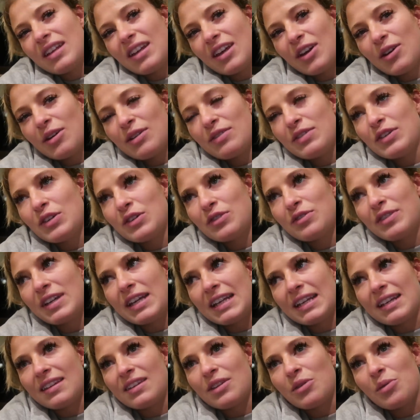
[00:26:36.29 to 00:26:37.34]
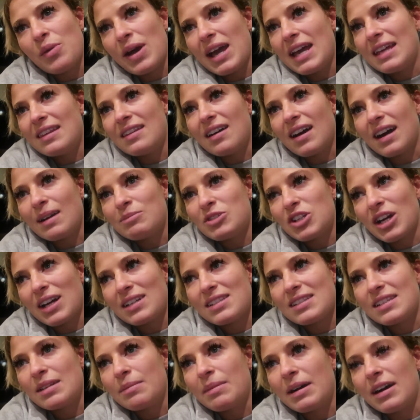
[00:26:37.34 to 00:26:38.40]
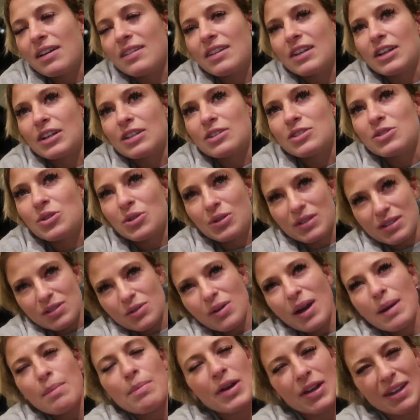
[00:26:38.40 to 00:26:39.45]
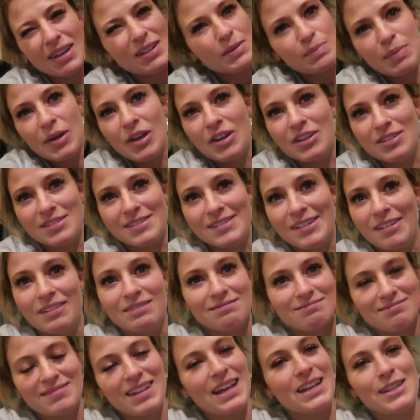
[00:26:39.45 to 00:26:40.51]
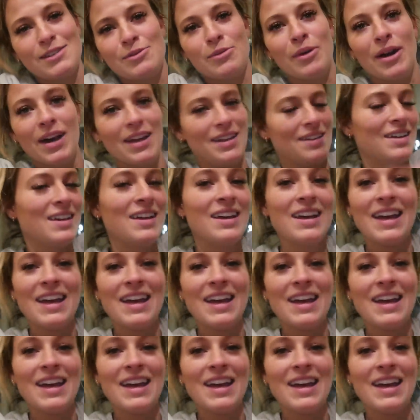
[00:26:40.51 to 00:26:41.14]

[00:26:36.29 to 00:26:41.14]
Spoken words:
You know, if you're feeling the way that I'm chatting about in the girl talk, it's personal. That's why.